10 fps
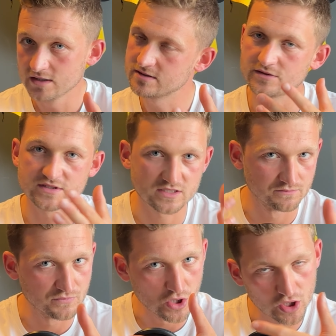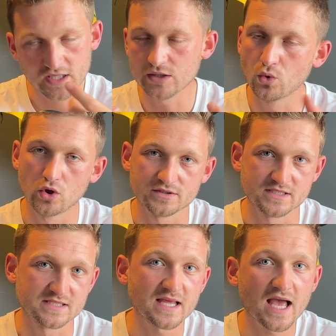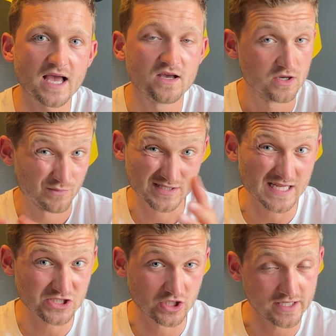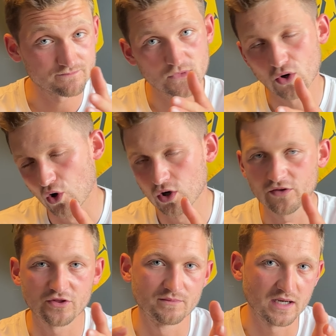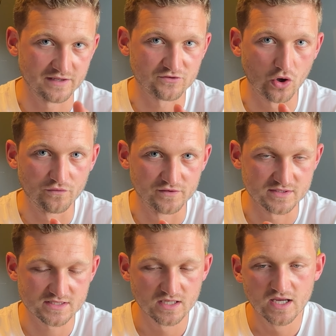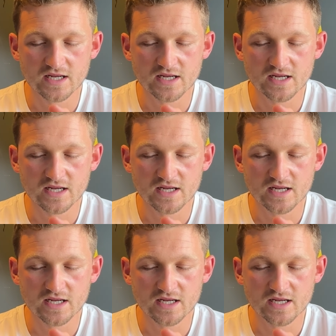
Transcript: so there's some murky waters there, but essentially, all of them are LIV golfers.